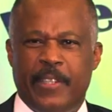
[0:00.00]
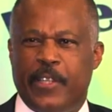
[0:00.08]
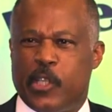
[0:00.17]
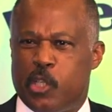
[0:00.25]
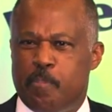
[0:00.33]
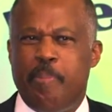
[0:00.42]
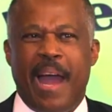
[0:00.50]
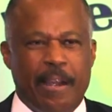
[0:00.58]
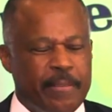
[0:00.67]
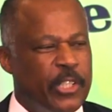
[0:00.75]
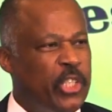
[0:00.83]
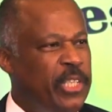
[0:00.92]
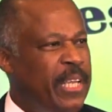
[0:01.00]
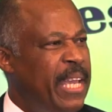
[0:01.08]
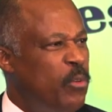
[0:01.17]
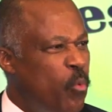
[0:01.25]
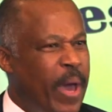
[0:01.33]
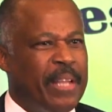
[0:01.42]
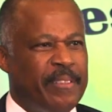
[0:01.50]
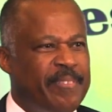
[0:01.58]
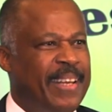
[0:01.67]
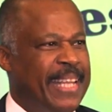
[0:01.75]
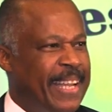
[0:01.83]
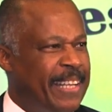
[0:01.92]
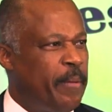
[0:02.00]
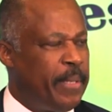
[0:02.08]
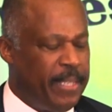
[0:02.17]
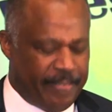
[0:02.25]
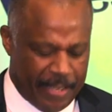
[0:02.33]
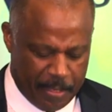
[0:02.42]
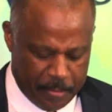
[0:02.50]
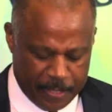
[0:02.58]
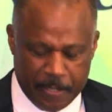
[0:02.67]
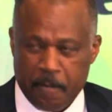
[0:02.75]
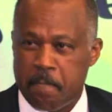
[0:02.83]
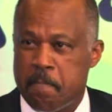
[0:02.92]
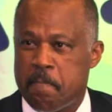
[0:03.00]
disparity in wealth and economic development?